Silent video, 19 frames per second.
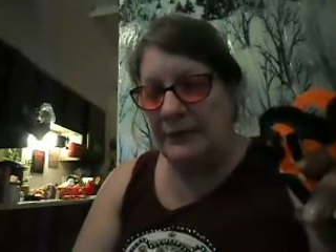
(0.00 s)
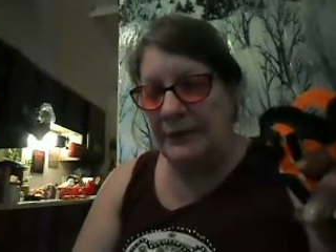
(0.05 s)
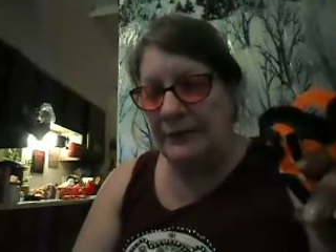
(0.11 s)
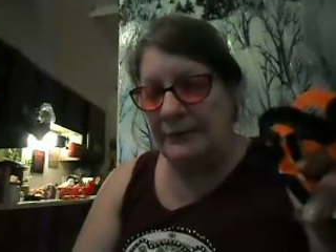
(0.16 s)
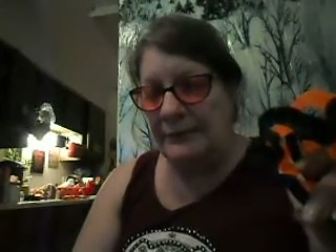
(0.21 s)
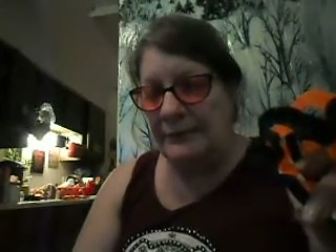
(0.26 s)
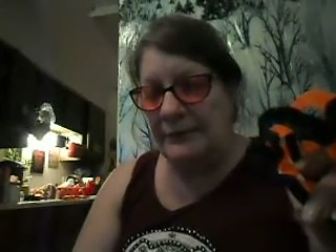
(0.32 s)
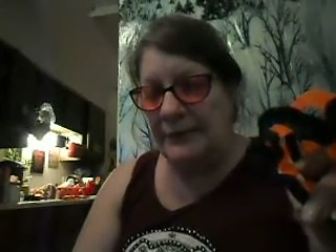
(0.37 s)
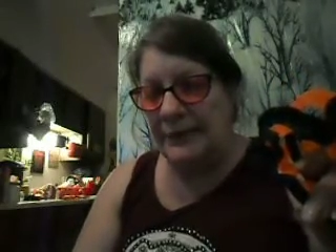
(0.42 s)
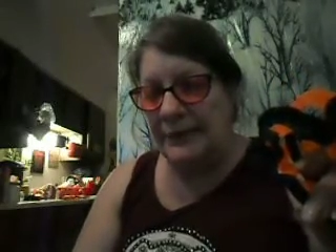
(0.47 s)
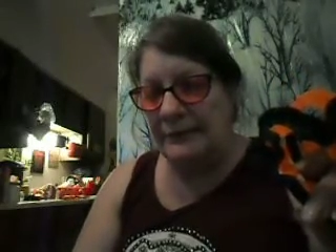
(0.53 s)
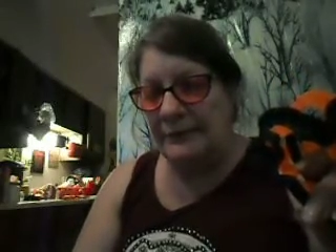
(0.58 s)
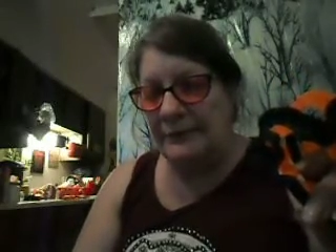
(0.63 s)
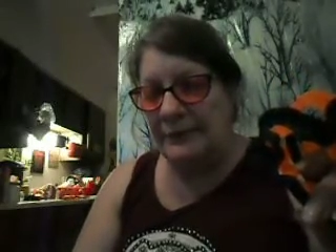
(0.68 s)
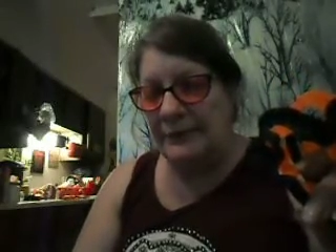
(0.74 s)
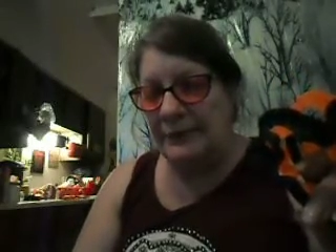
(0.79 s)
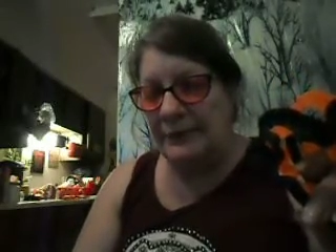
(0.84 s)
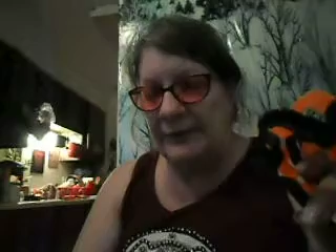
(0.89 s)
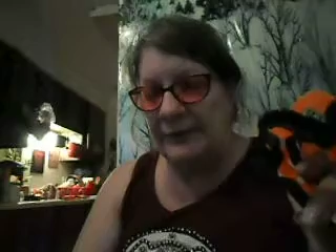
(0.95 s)
That's
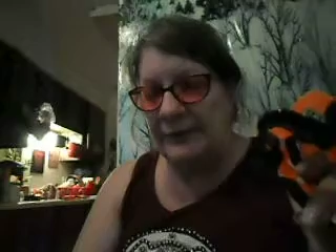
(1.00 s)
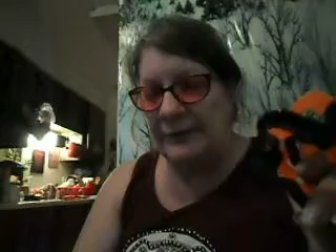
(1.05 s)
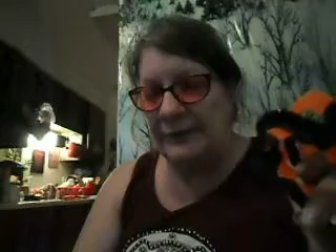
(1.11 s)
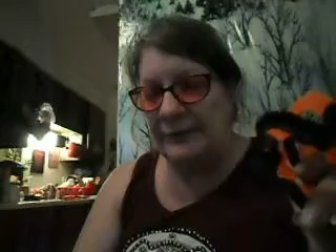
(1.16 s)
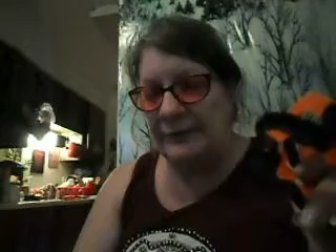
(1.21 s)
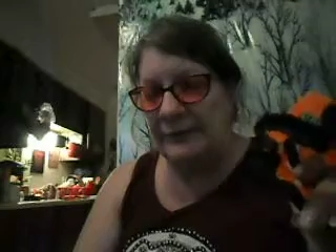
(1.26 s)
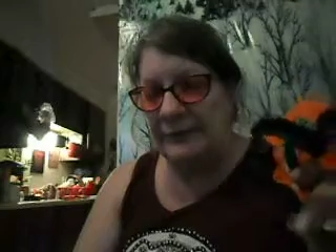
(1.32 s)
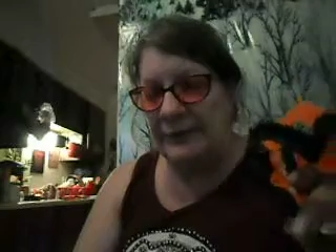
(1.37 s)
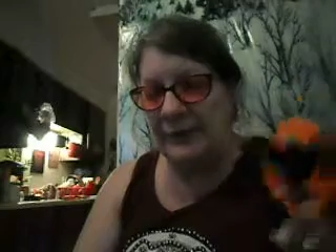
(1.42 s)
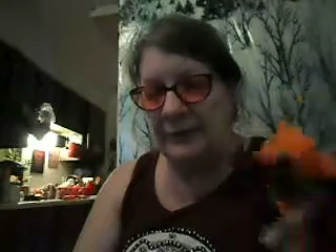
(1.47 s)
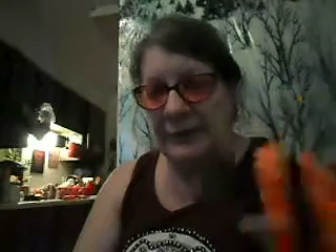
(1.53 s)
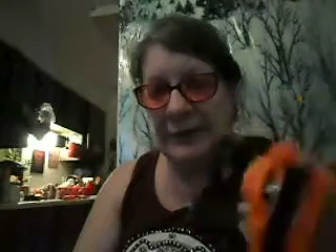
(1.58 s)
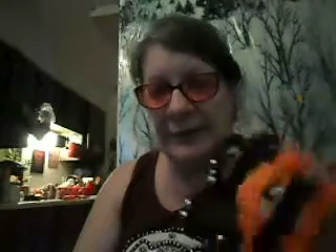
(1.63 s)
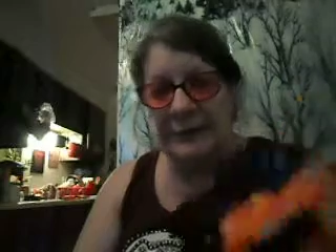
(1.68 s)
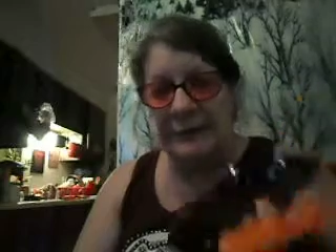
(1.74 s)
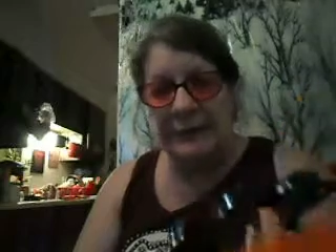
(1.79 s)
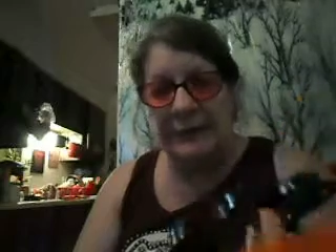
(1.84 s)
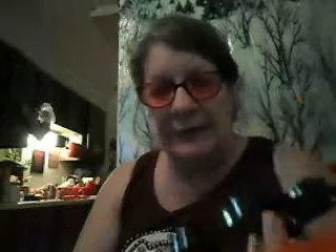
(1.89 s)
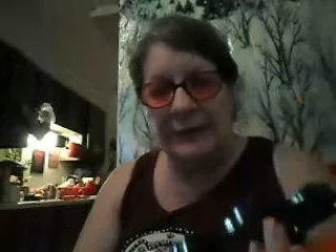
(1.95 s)
nicer than this. I
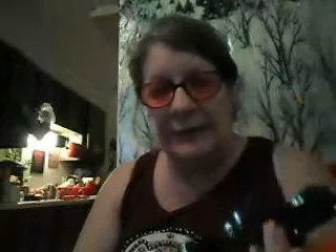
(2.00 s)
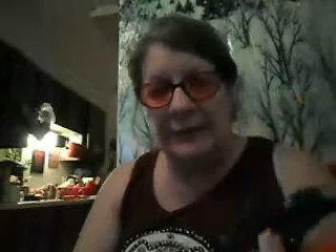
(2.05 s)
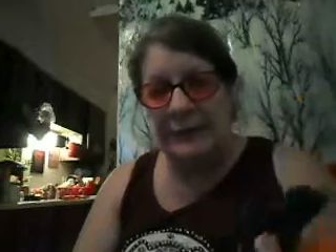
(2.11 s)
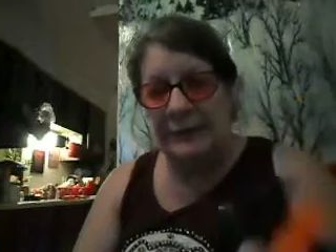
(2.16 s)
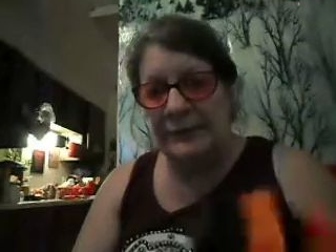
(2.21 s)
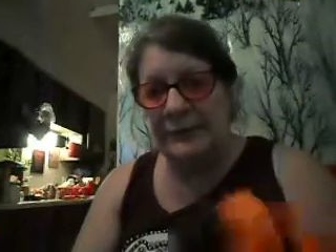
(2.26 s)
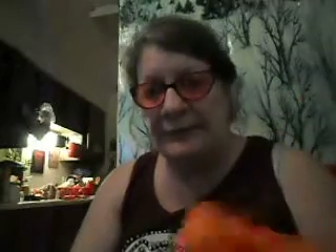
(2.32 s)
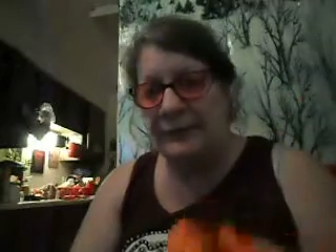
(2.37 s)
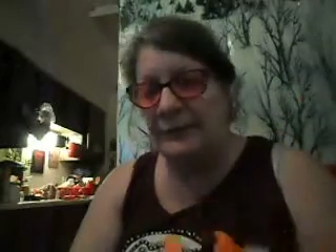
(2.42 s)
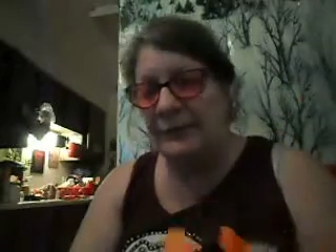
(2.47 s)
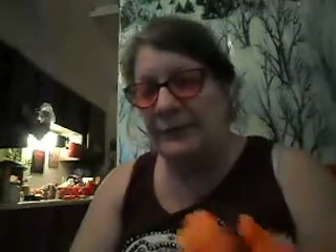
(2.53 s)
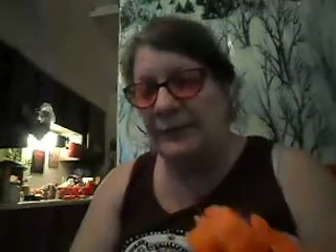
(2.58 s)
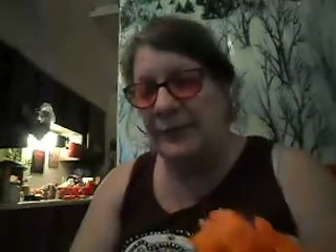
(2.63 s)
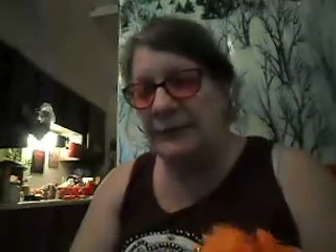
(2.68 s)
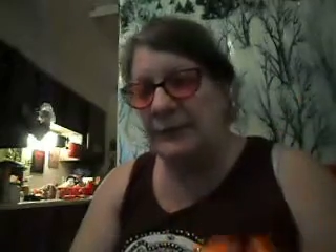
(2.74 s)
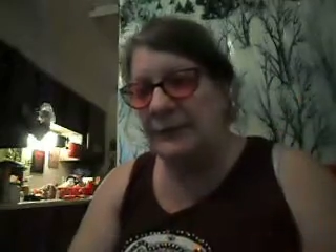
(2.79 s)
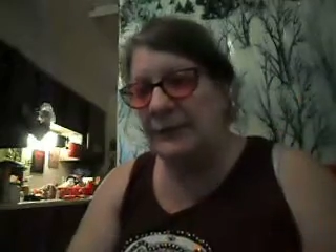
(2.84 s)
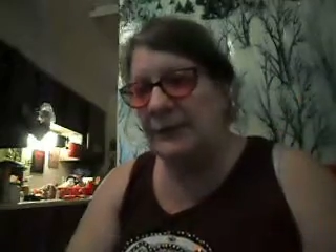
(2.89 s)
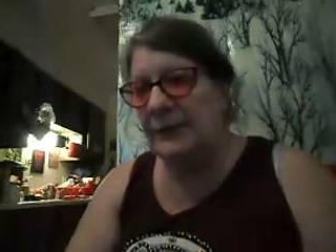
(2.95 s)
might donate this
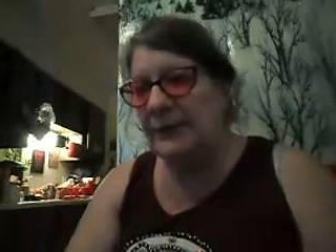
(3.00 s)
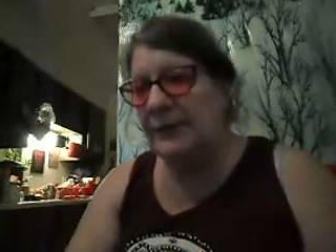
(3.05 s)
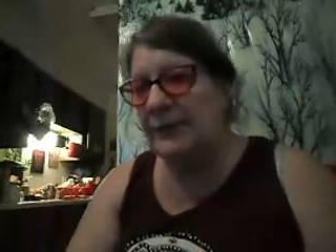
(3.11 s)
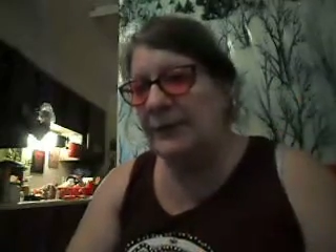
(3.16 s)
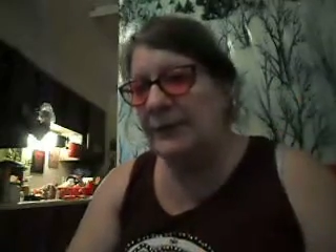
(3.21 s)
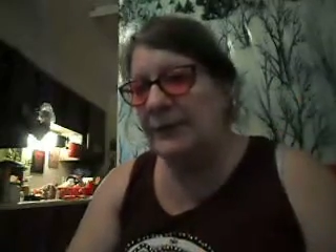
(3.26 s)
one.